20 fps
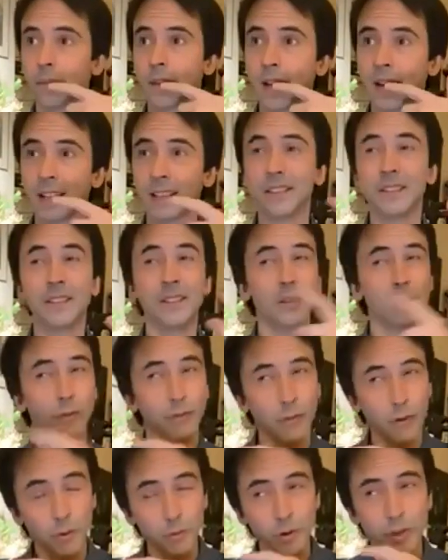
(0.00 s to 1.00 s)
at least in the
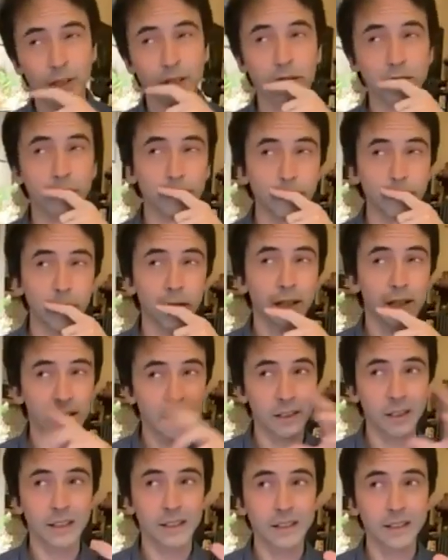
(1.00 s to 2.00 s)
former edition of Bernreiter,
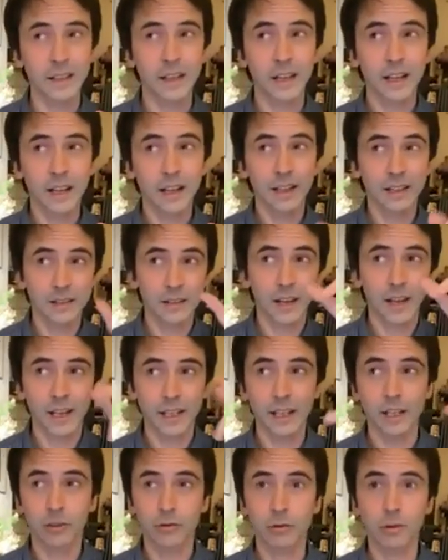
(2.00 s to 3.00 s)
it's A
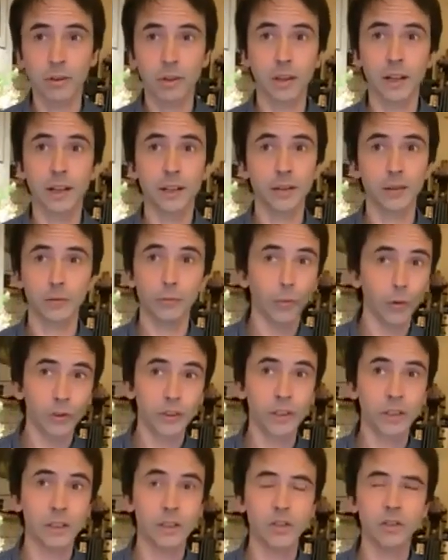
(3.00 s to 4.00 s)
natural, and on
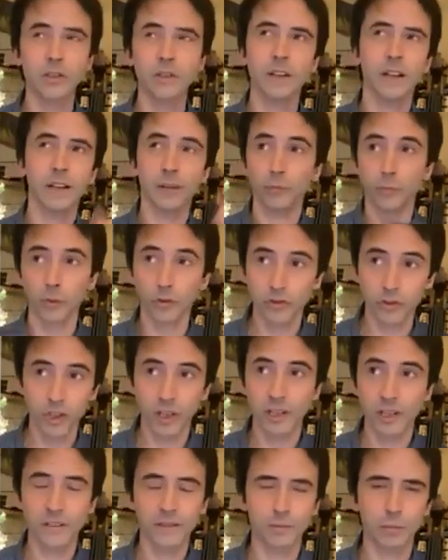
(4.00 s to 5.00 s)
most editions, and most
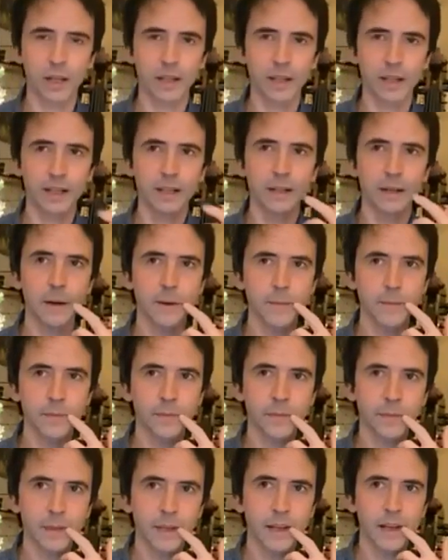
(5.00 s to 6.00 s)
cellists play that.
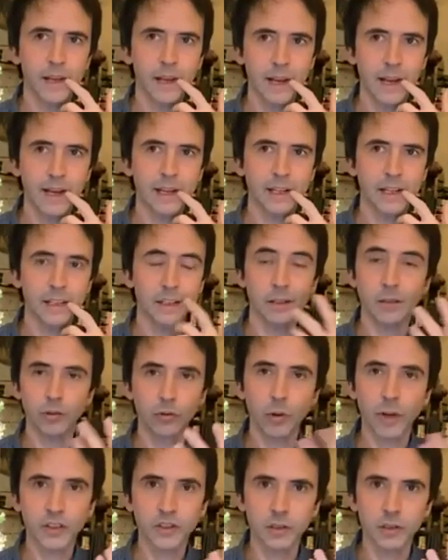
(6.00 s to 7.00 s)
And I didn't
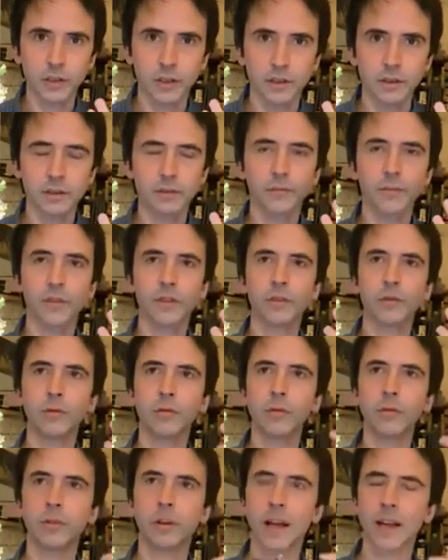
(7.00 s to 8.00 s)
question it.
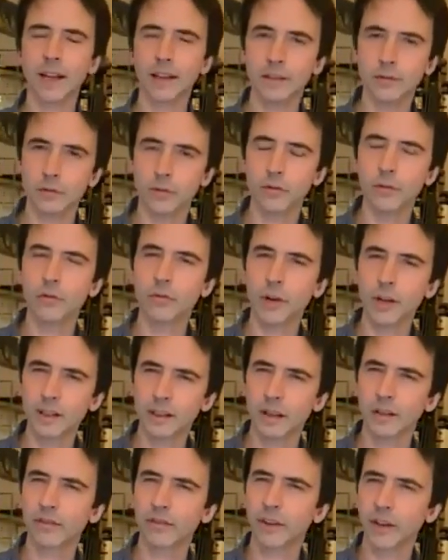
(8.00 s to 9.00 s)
So, and you know what?
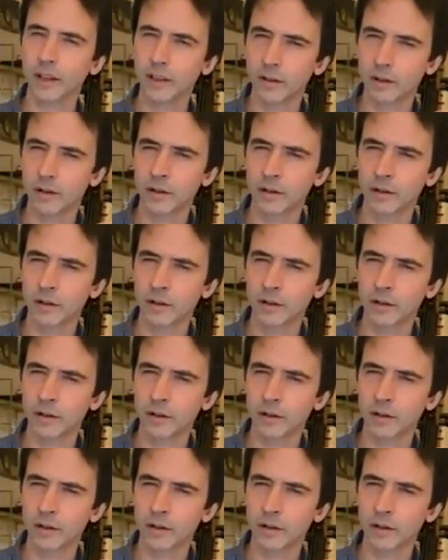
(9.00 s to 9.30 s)
I find